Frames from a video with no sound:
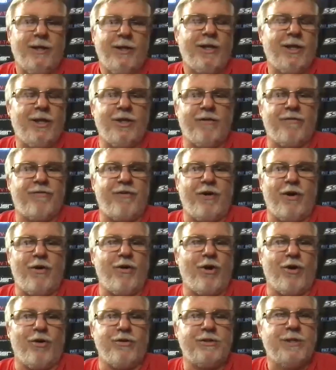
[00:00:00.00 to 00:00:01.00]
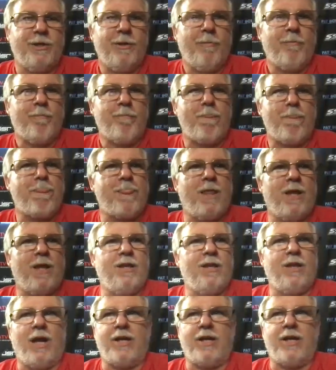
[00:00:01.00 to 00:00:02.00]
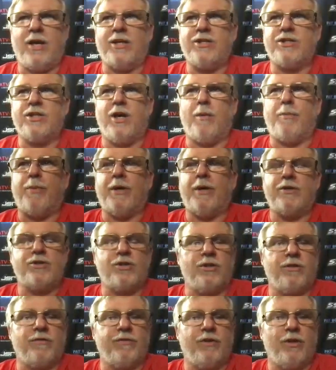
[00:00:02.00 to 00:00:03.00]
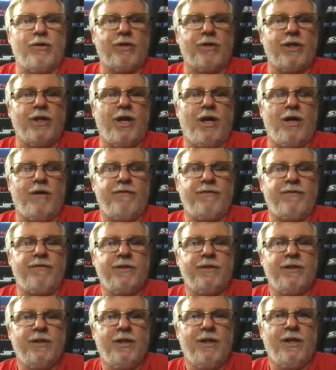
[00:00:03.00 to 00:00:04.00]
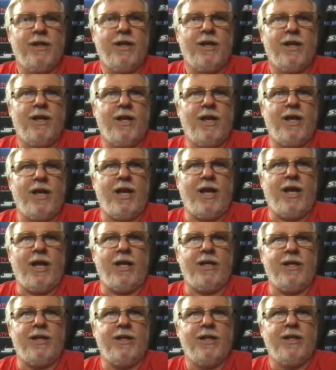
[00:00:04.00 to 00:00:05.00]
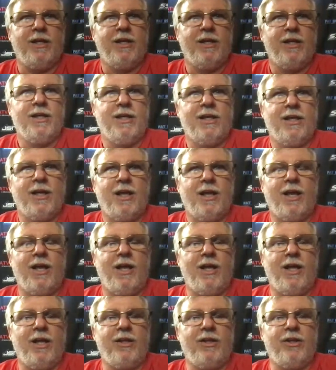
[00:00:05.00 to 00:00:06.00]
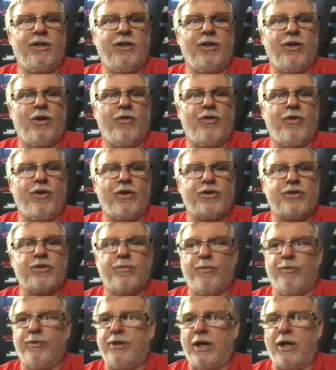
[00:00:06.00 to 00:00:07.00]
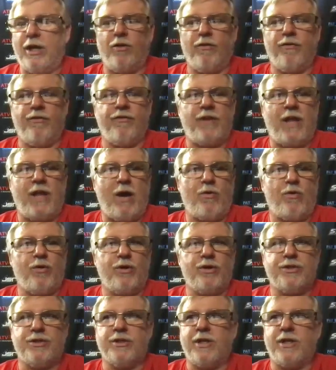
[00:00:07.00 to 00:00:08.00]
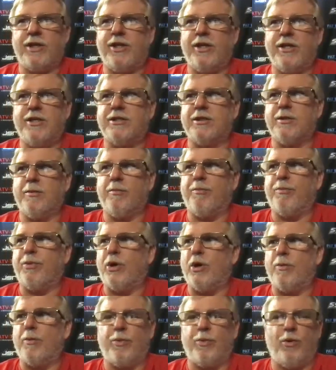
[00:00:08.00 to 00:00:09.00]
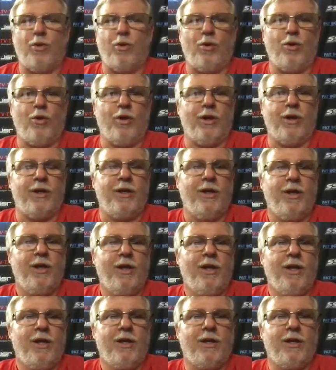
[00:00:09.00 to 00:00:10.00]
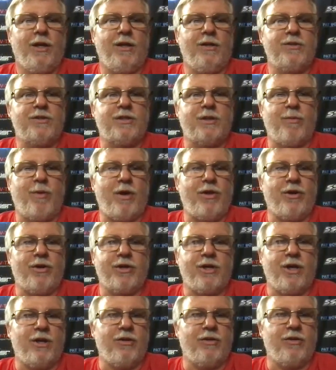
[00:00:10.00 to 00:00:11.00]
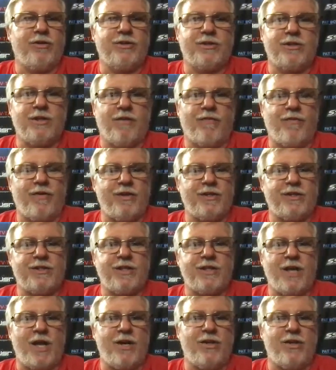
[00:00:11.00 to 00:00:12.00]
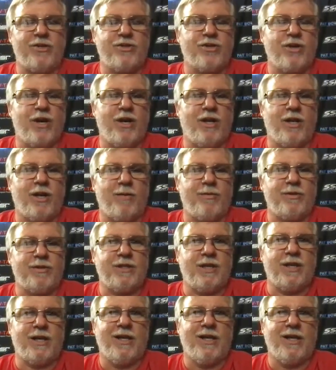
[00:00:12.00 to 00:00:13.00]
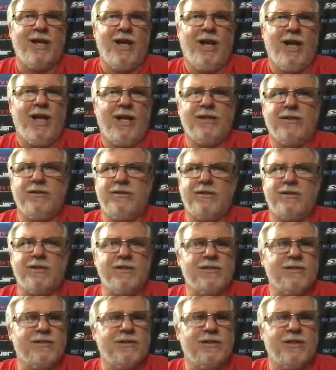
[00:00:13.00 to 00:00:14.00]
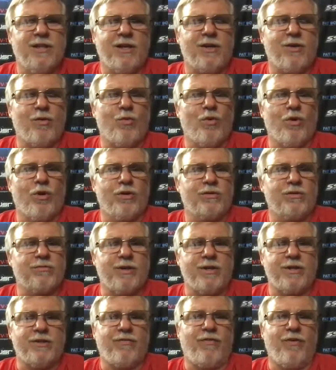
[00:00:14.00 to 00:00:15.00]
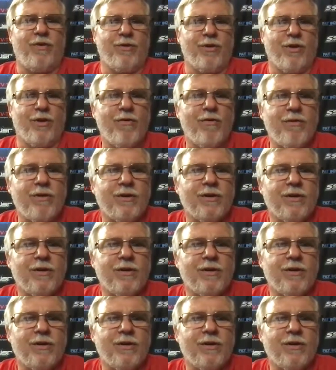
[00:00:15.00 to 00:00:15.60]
the photos, I, I saw a picture of Logan Huff and you know, there's yellow flowers and I think some purple and uh, some other colored stuff on the side of the trail. And I'm just like, this doesn't look like a WORCS race photo.